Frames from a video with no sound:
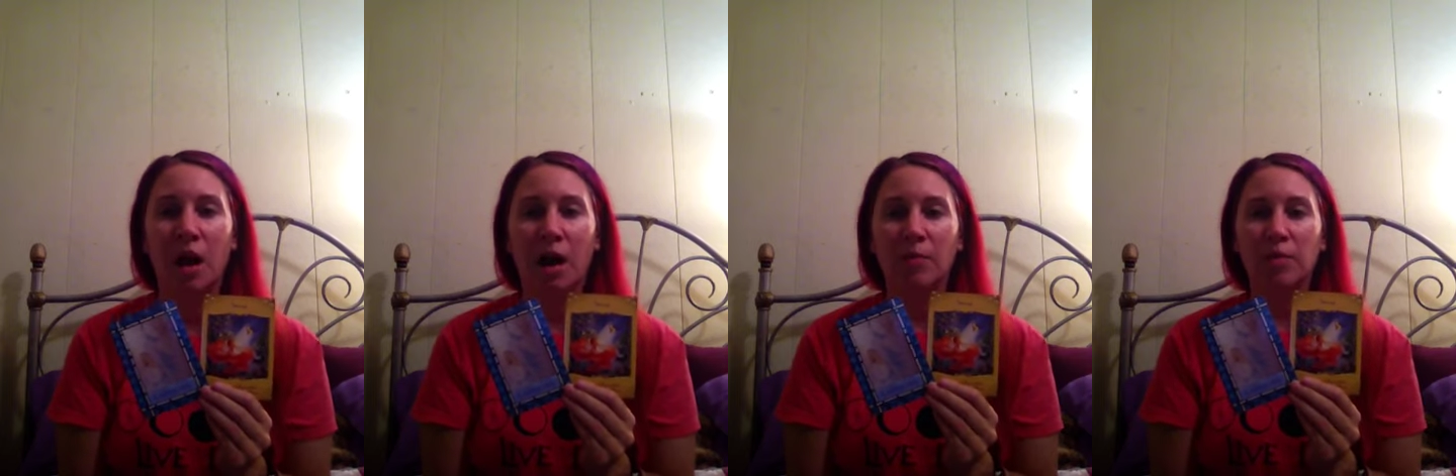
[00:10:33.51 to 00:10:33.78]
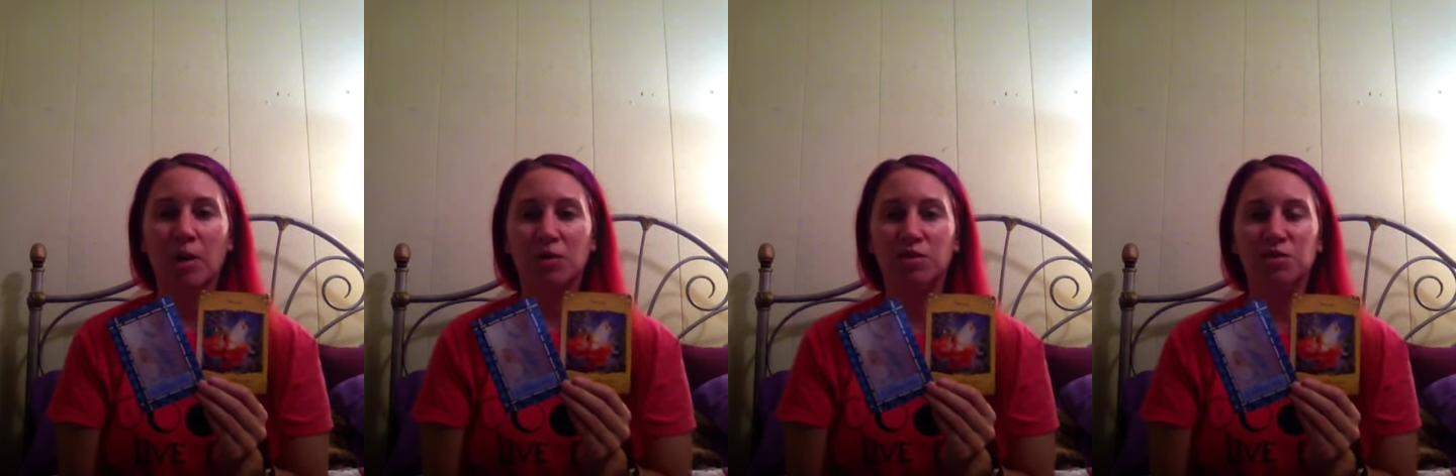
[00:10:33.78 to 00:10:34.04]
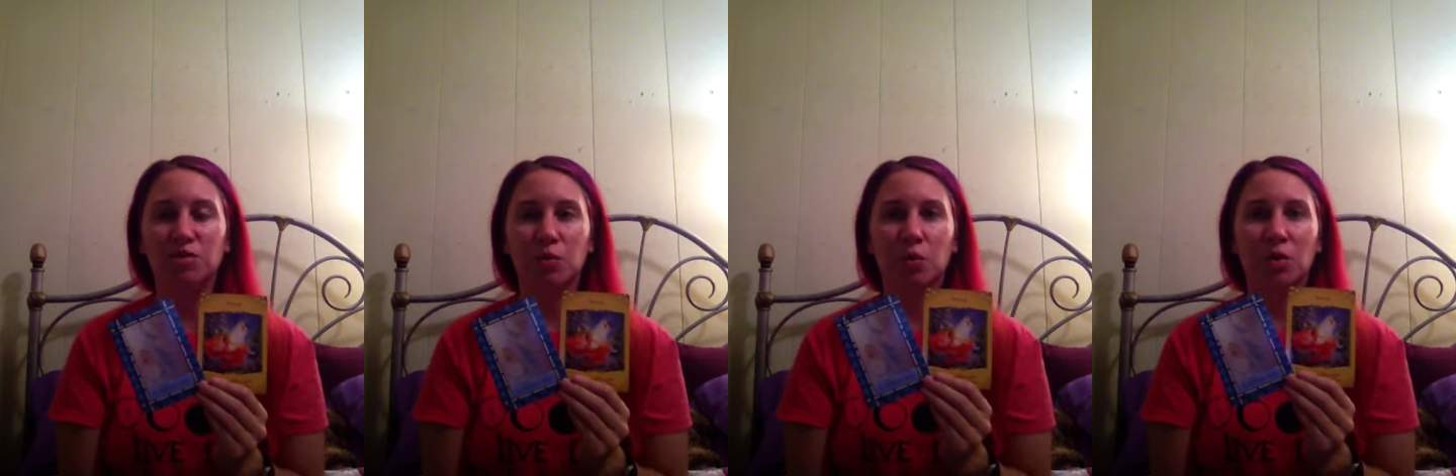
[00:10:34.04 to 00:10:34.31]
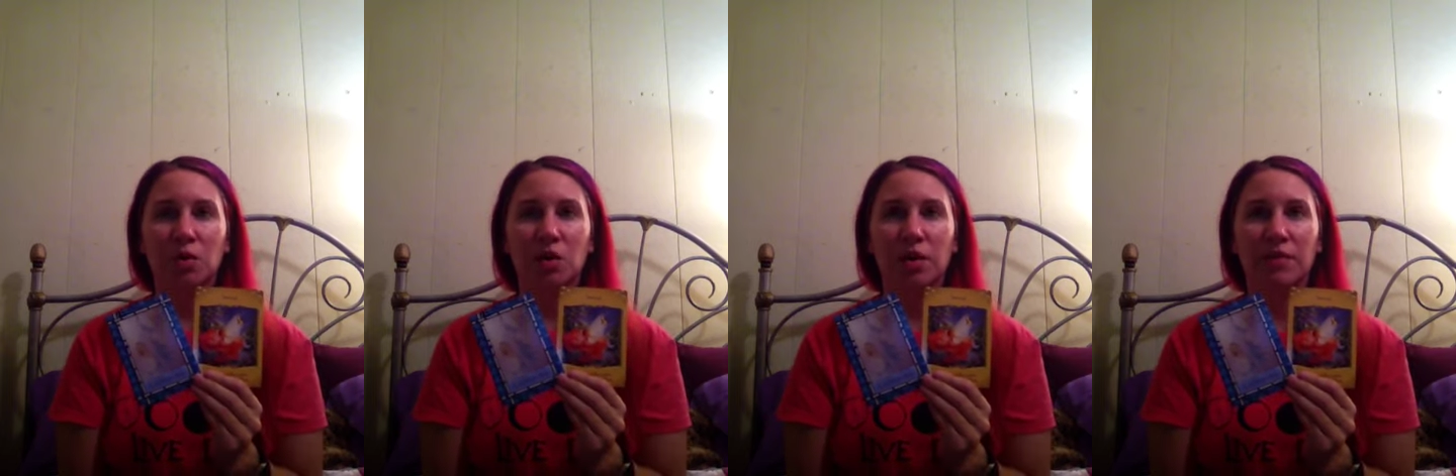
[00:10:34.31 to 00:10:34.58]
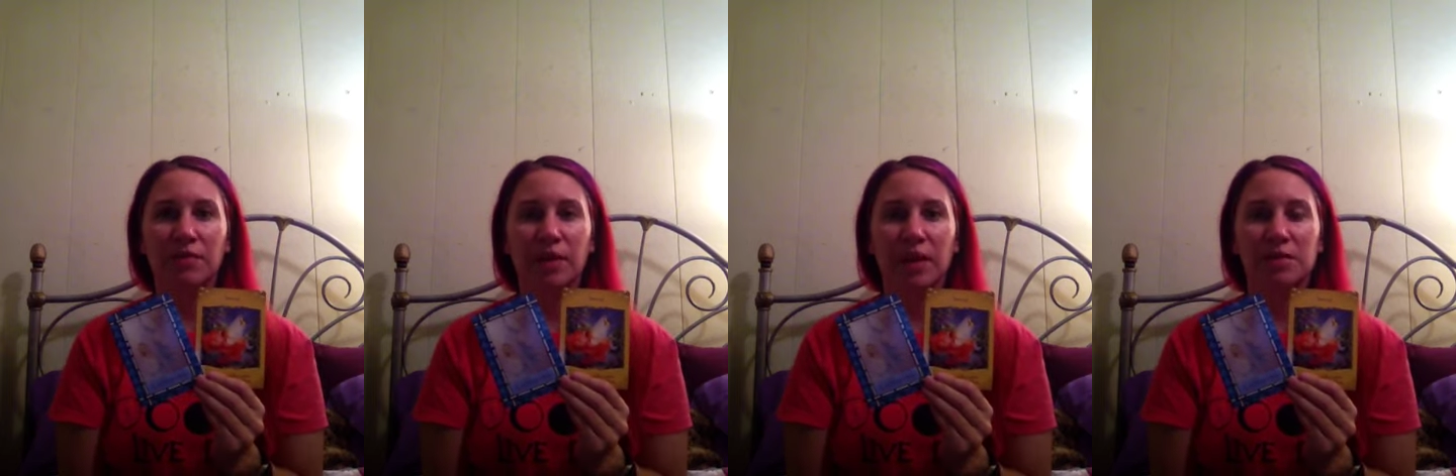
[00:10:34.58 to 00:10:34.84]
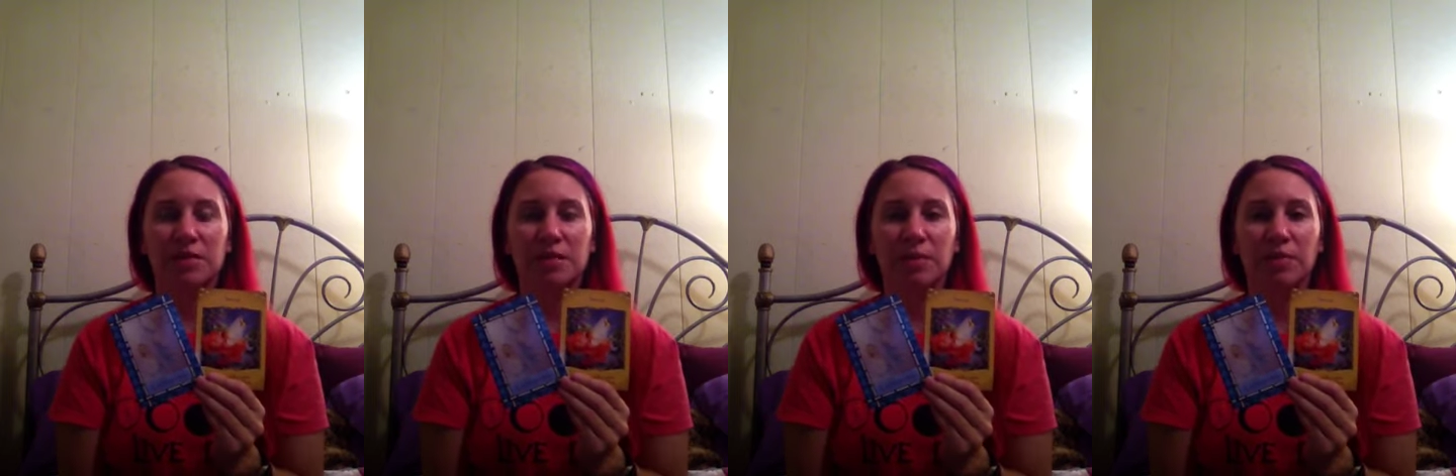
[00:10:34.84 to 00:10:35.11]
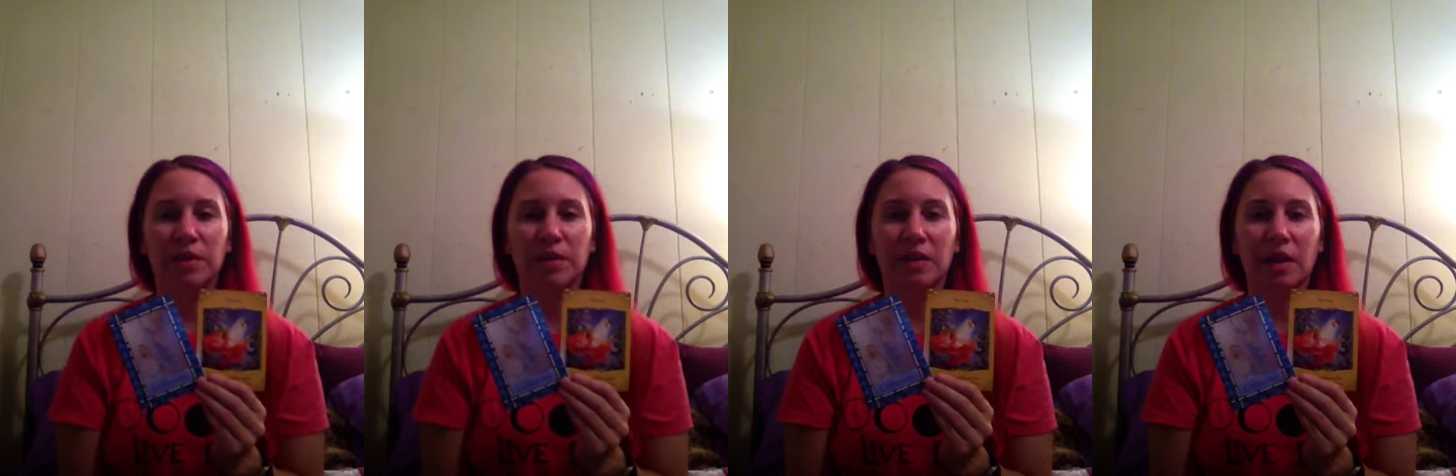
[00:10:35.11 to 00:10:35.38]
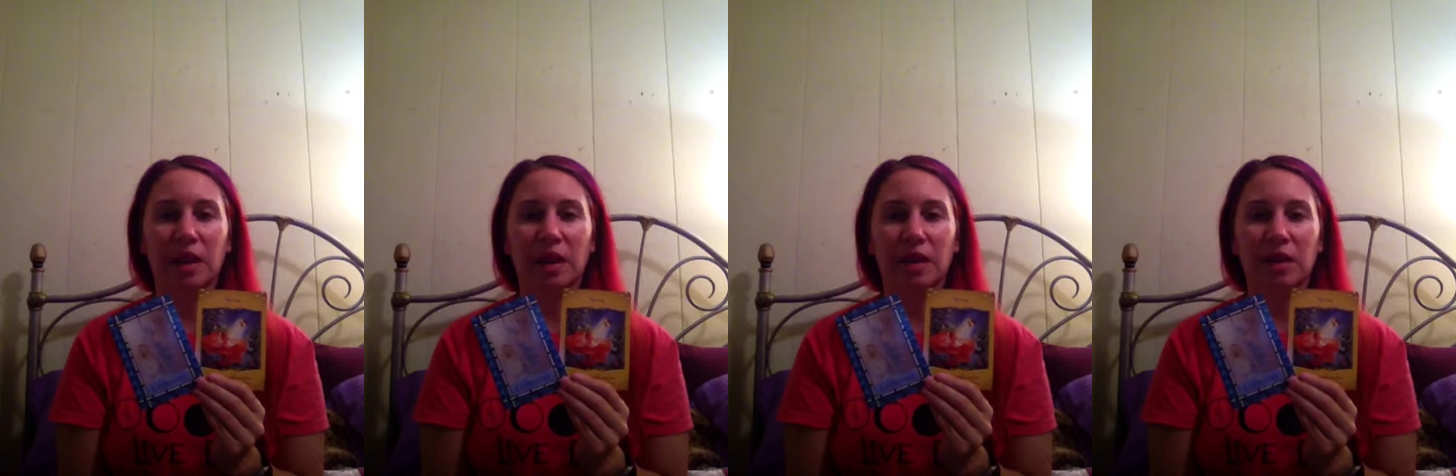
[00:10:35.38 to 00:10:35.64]
I'm not sure if that's something
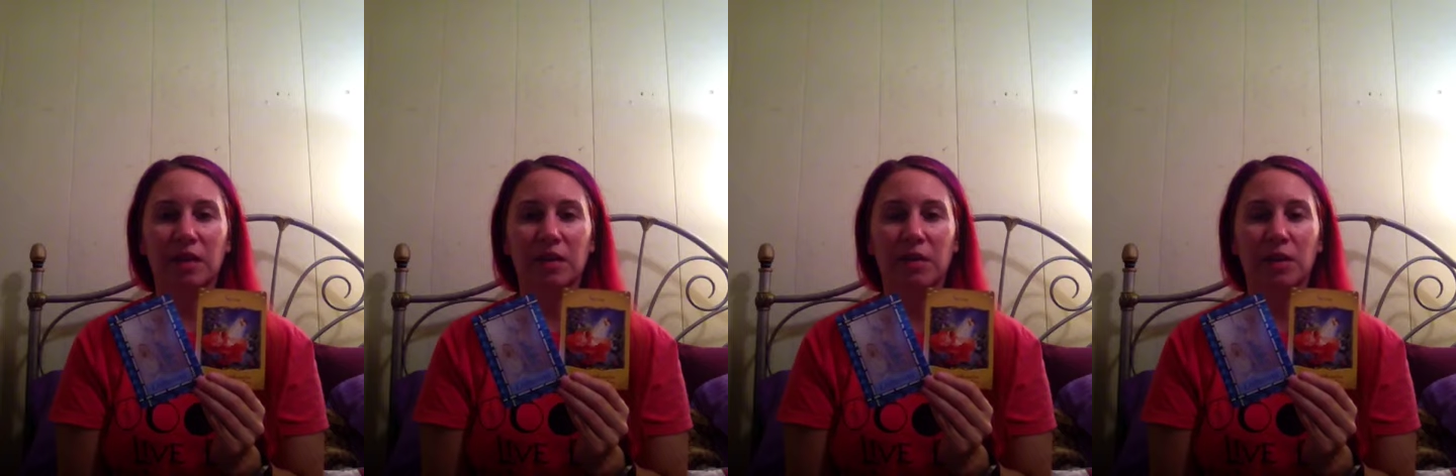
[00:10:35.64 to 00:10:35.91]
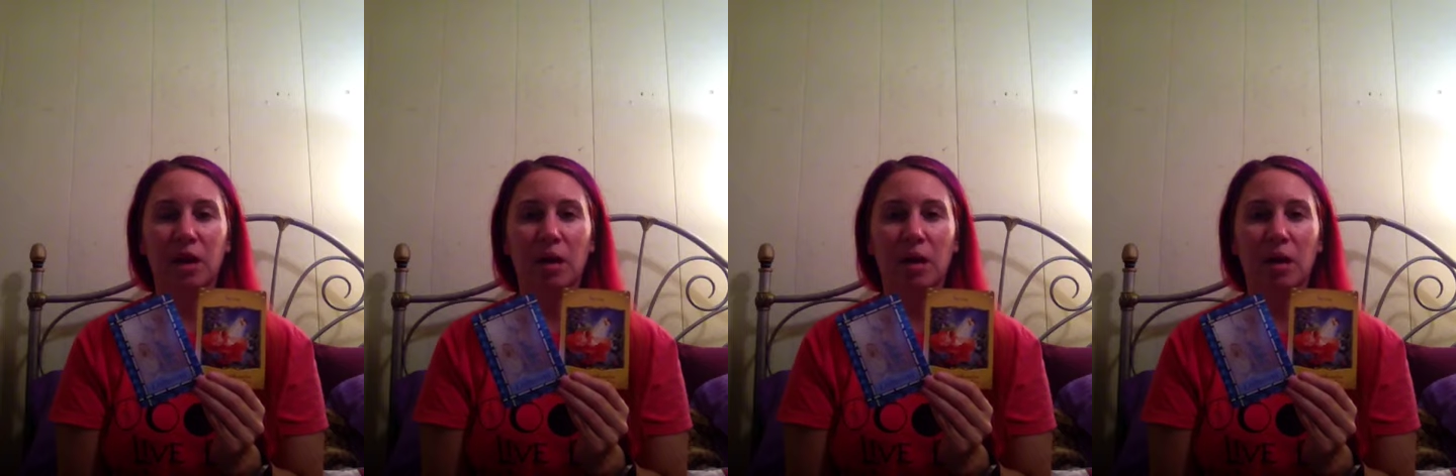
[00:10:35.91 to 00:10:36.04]
that I can